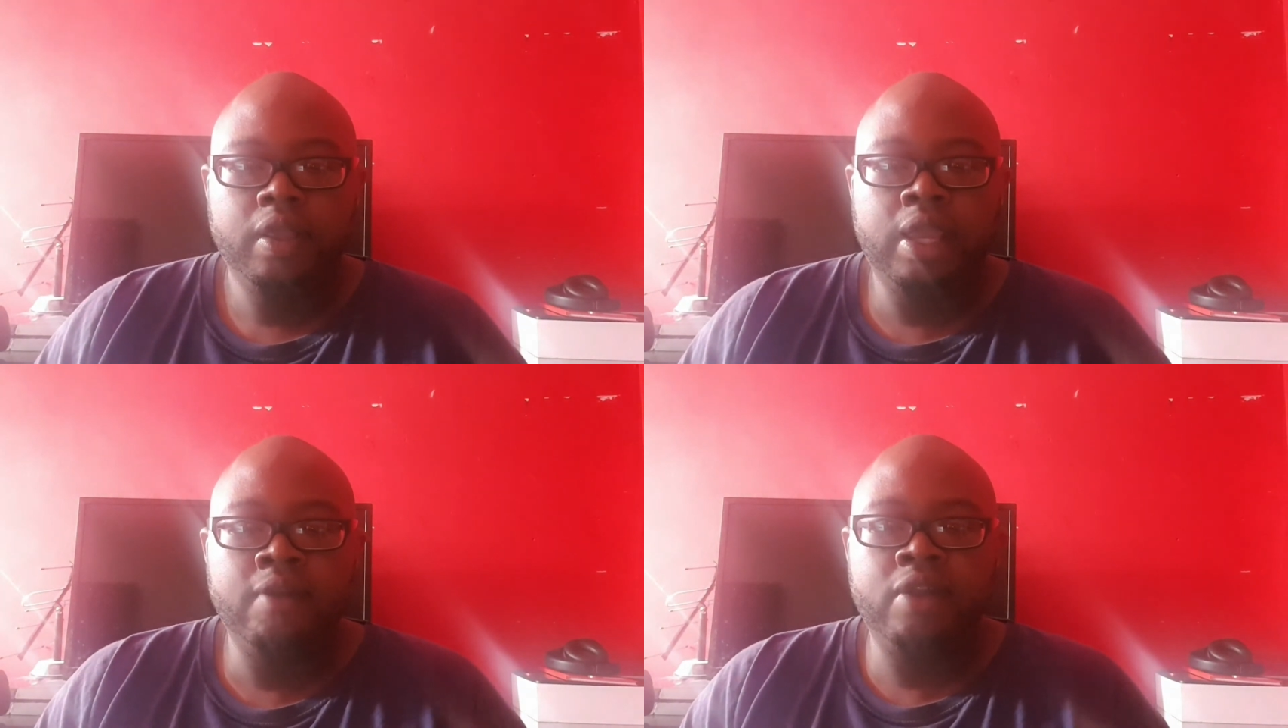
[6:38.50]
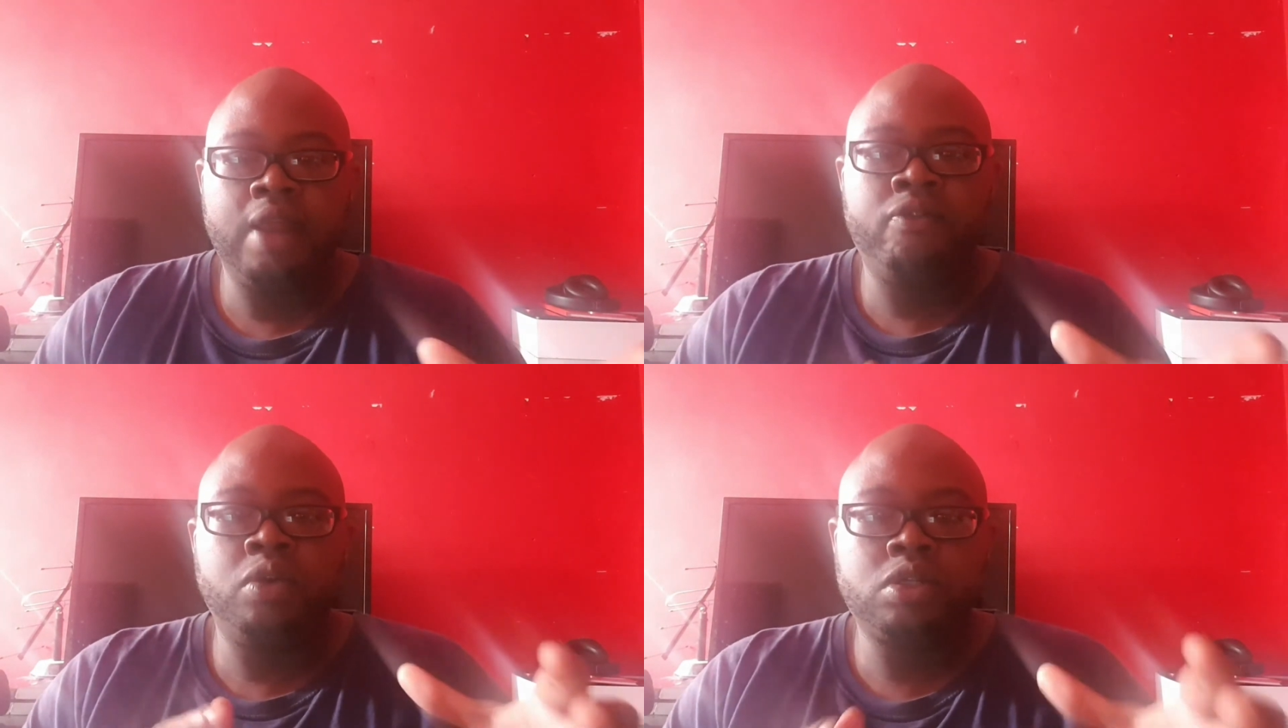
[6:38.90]
giving
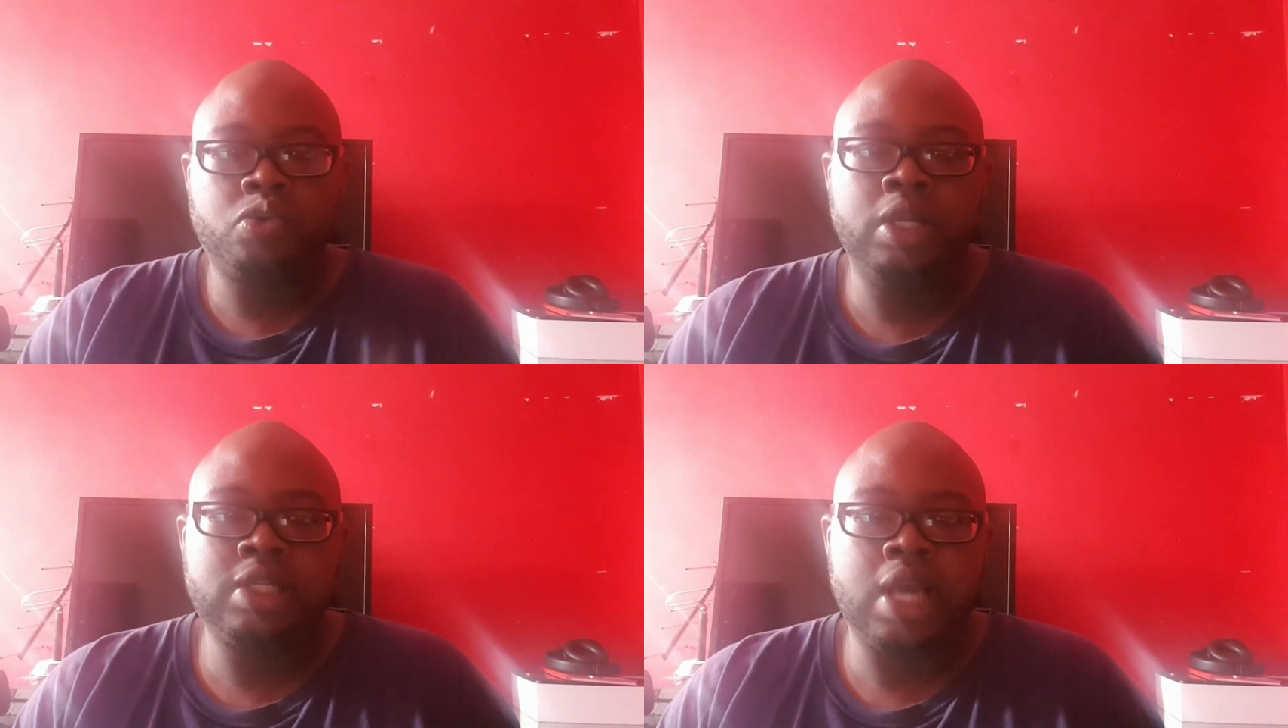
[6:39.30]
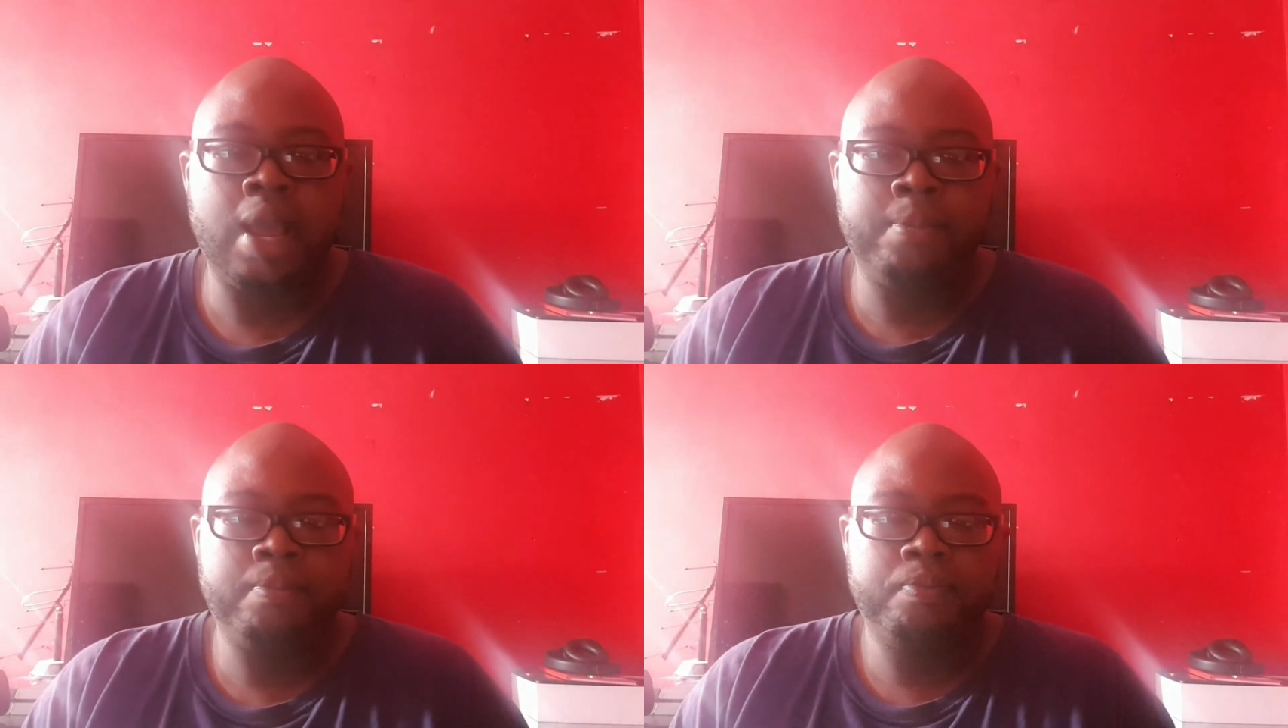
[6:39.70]
everyone screen
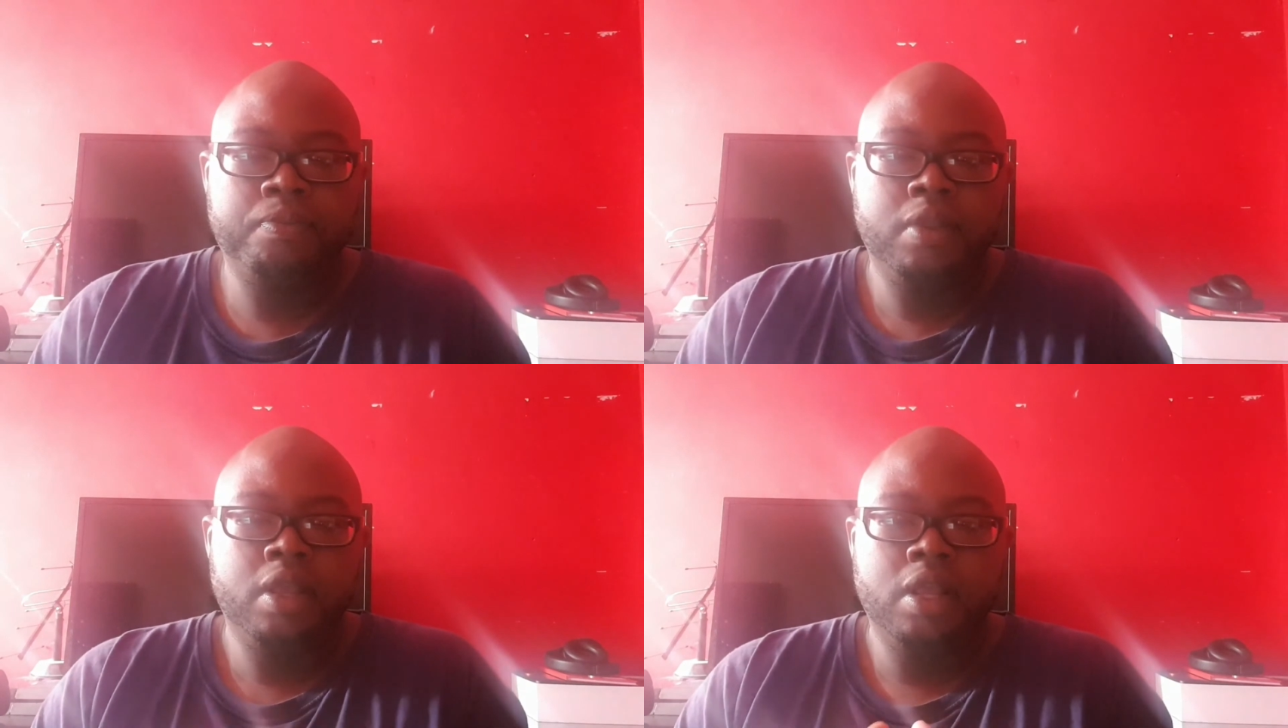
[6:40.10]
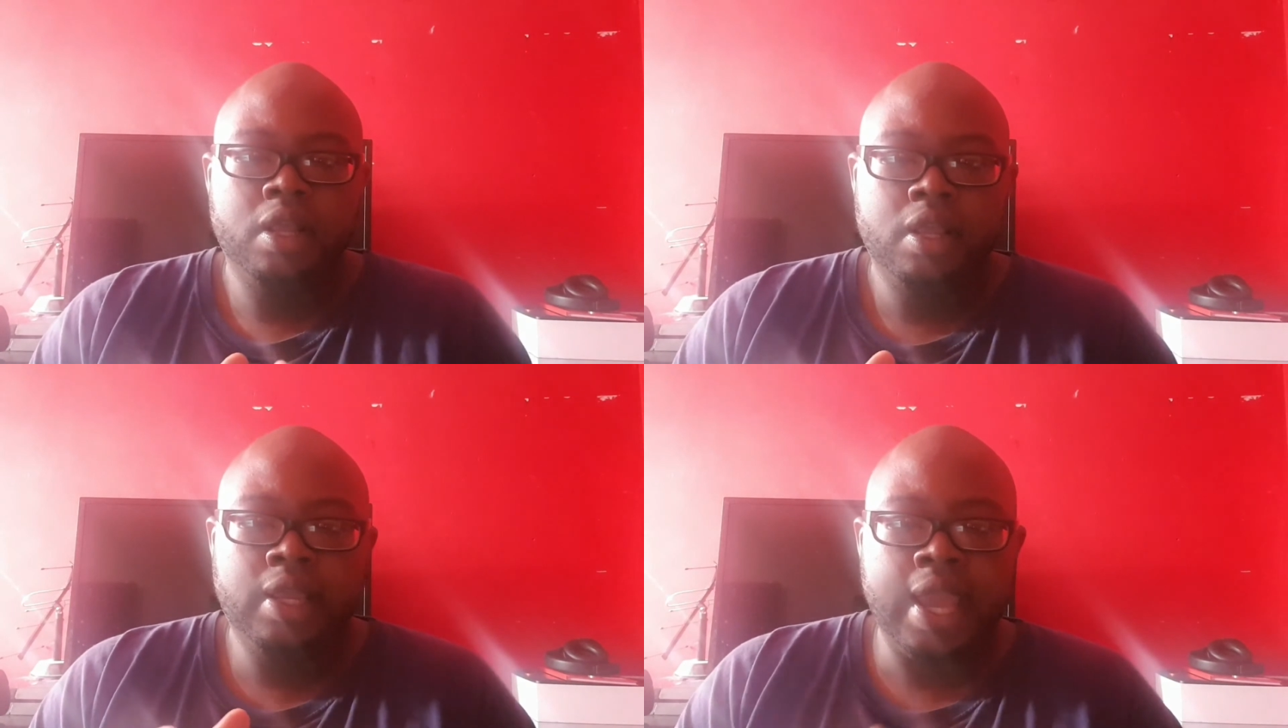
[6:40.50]
time,
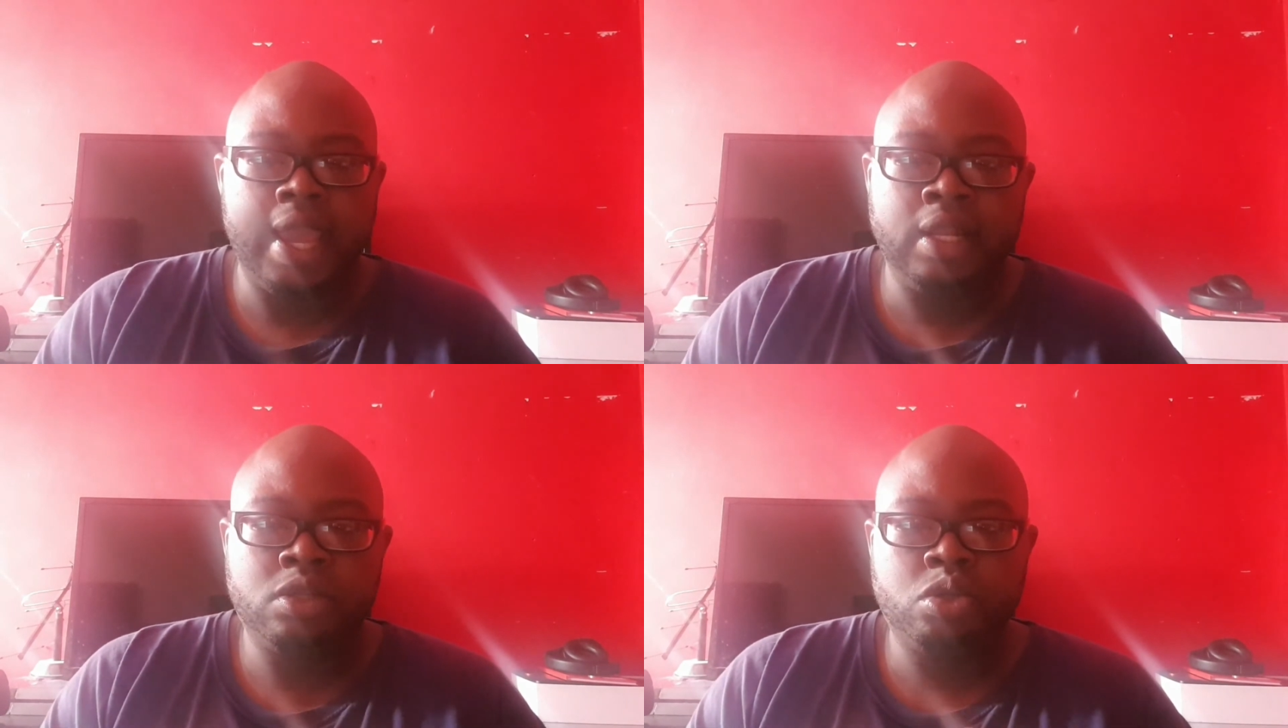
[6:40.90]
getting